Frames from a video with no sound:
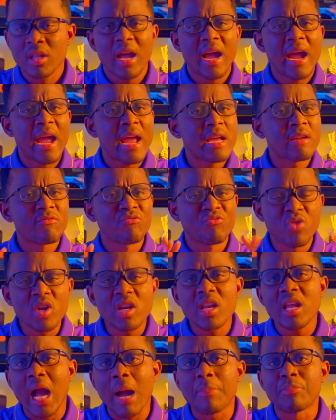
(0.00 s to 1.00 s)
I
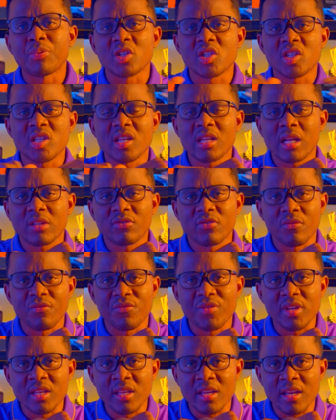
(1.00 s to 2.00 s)
really appreciate that from
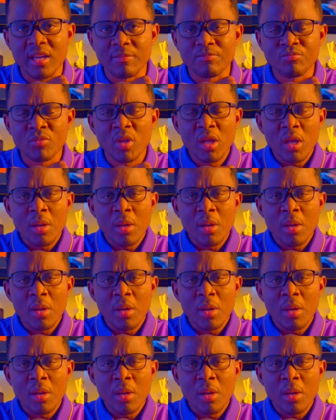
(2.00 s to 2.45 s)
VDM.